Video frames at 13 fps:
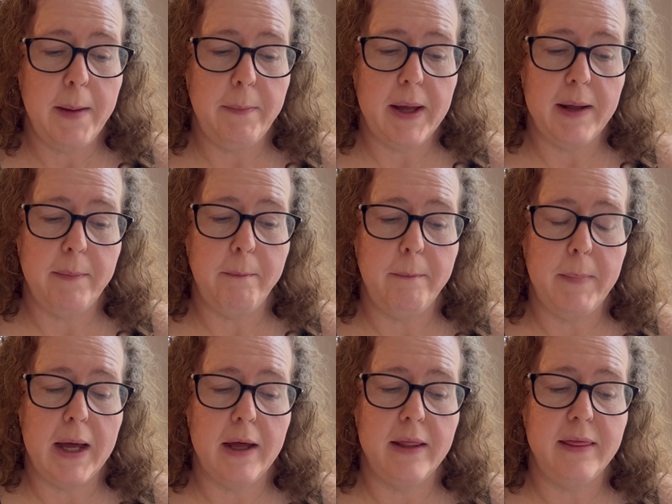But
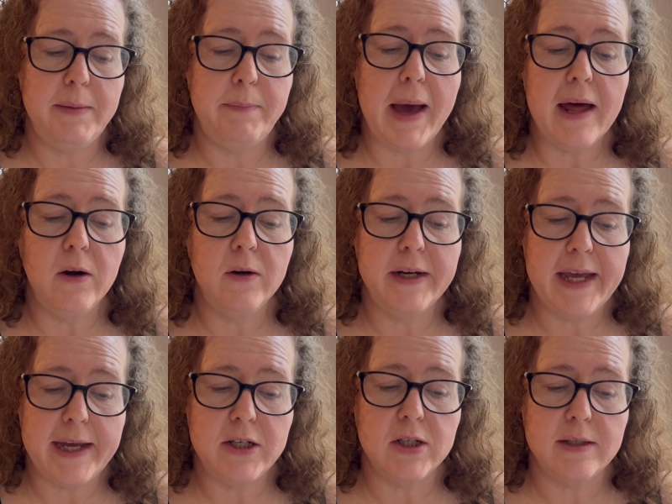the pattern
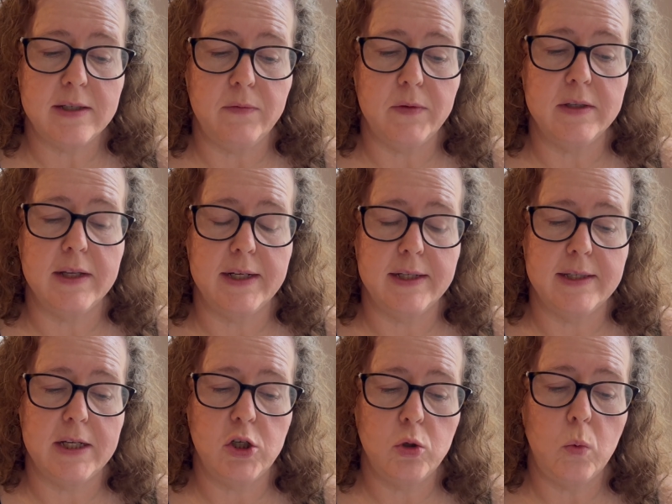gauge itself is, like I
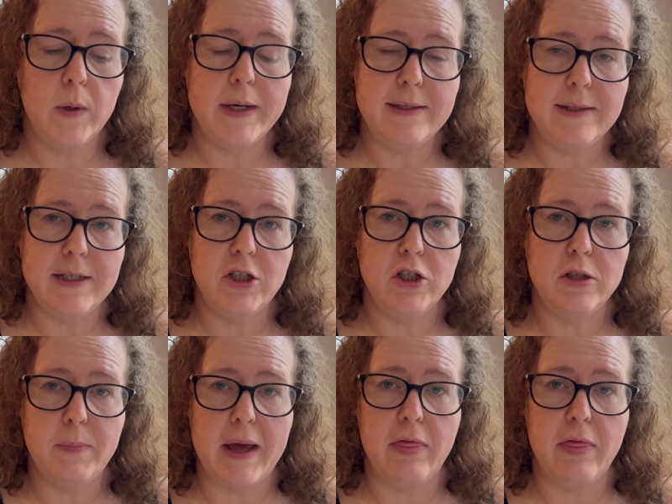said, 20 stitches by